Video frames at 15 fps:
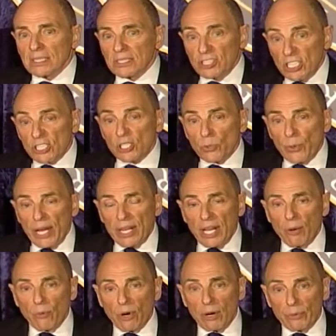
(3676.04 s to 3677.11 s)
just the way they
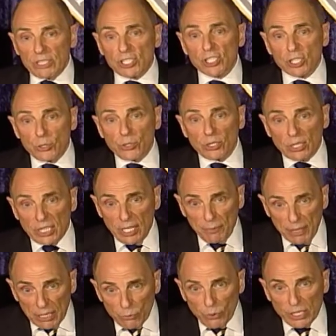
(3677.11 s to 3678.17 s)
were when Scooter
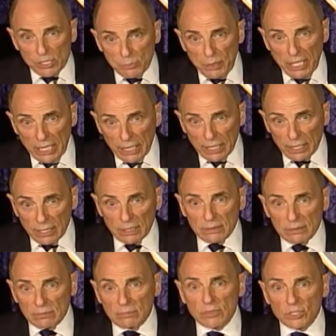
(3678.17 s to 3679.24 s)
Libby was
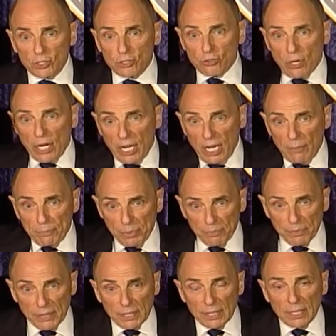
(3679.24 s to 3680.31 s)
being strung up
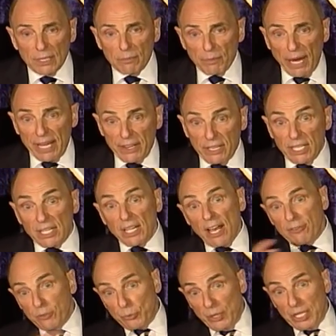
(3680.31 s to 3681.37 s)
by the
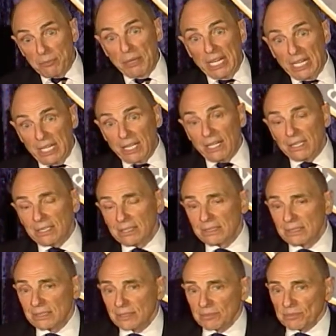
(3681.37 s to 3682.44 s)
left-wing media
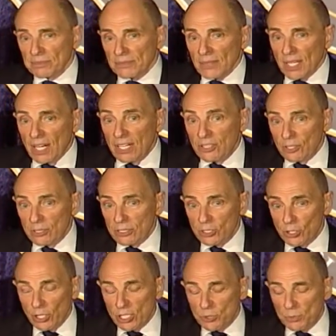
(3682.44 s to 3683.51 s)
under
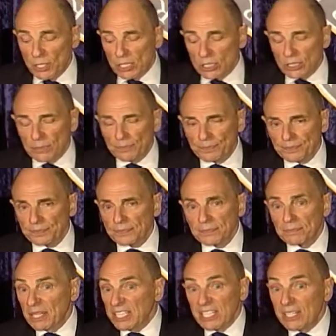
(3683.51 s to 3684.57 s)
George Bush.
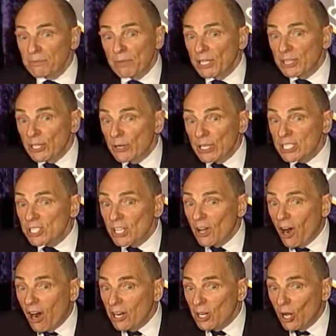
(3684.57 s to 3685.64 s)
But there
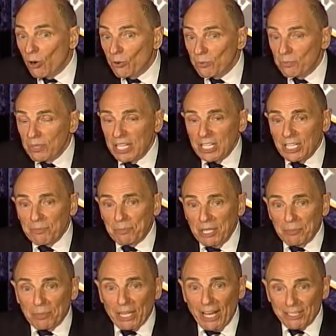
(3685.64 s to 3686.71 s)
are no media
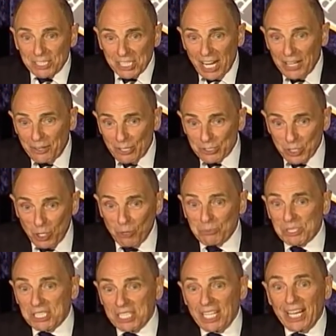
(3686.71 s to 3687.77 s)
people outside those
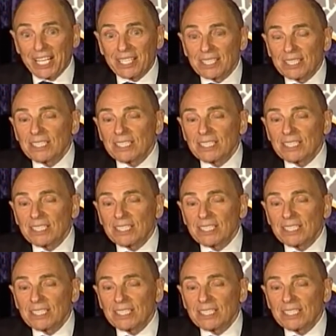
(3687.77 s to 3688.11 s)
homes today.